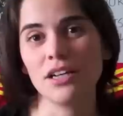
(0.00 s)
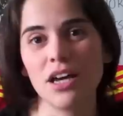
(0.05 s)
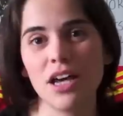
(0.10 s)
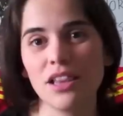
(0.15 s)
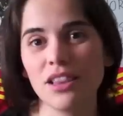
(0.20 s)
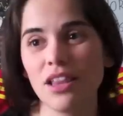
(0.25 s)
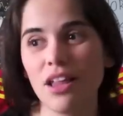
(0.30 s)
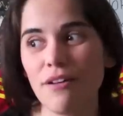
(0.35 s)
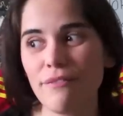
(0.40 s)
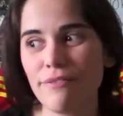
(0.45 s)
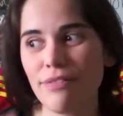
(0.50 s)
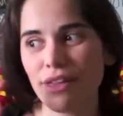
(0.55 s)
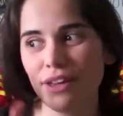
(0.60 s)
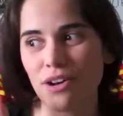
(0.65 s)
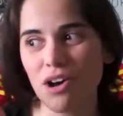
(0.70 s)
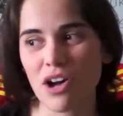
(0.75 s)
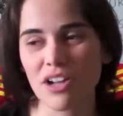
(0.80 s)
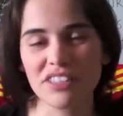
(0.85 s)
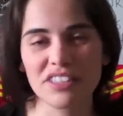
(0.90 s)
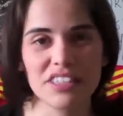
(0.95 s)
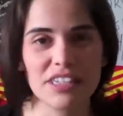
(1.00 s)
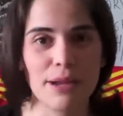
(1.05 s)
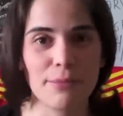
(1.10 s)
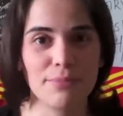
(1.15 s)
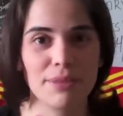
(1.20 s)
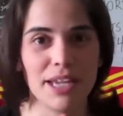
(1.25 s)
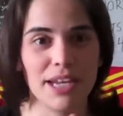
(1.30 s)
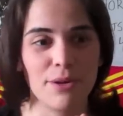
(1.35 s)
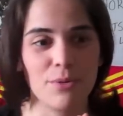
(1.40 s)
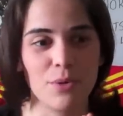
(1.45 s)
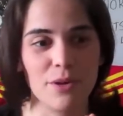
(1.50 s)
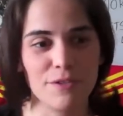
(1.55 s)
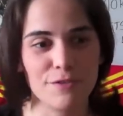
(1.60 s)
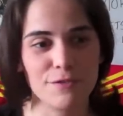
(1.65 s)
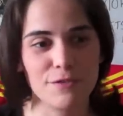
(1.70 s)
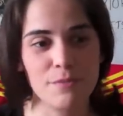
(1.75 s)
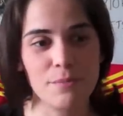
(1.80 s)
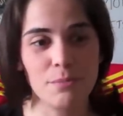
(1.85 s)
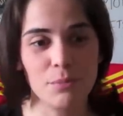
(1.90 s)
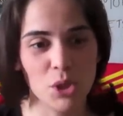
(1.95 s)
I love the concept that it went
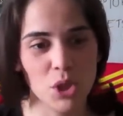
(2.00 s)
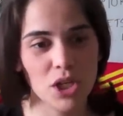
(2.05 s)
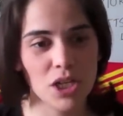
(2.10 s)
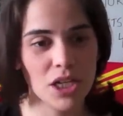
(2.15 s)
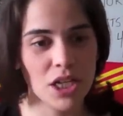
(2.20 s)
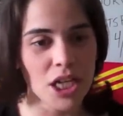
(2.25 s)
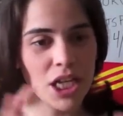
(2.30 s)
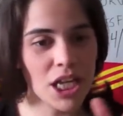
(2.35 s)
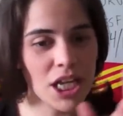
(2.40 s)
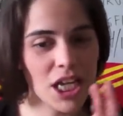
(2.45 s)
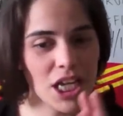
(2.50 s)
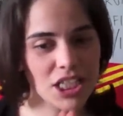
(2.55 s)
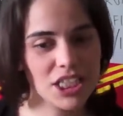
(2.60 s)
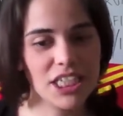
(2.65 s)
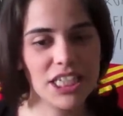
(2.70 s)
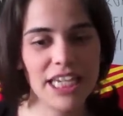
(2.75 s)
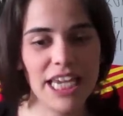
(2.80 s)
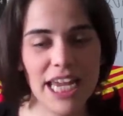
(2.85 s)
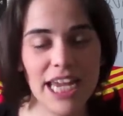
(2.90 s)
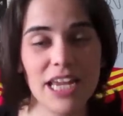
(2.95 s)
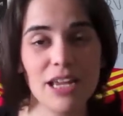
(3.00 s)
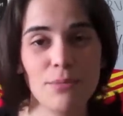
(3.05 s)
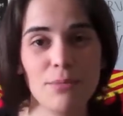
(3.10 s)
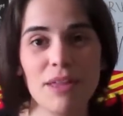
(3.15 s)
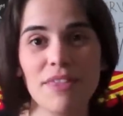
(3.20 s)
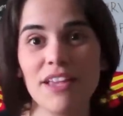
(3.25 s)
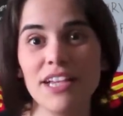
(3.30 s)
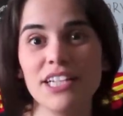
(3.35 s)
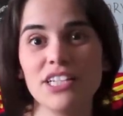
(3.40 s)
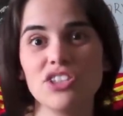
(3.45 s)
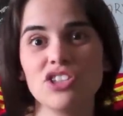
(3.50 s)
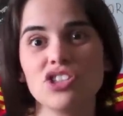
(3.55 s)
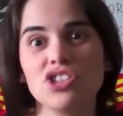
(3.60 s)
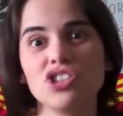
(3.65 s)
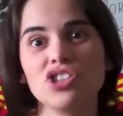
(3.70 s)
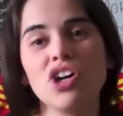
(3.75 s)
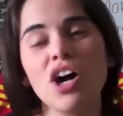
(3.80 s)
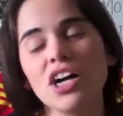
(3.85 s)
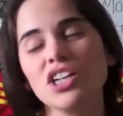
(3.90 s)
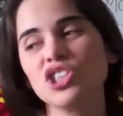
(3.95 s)
from book to game, and they did
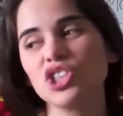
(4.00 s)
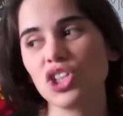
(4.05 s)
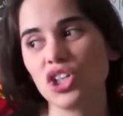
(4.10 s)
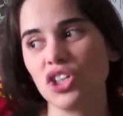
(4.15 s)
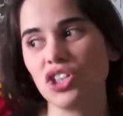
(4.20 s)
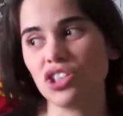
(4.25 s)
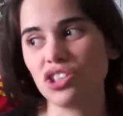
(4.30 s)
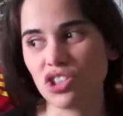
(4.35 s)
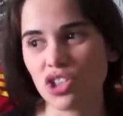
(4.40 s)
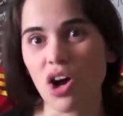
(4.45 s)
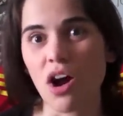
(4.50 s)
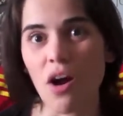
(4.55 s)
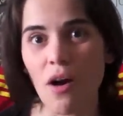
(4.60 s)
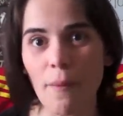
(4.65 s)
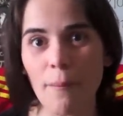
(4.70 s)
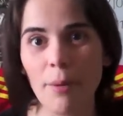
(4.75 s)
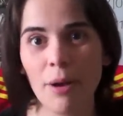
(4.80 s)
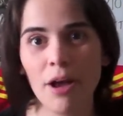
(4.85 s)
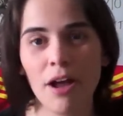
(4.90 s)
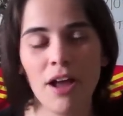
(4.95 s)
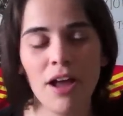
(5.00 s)
such a good job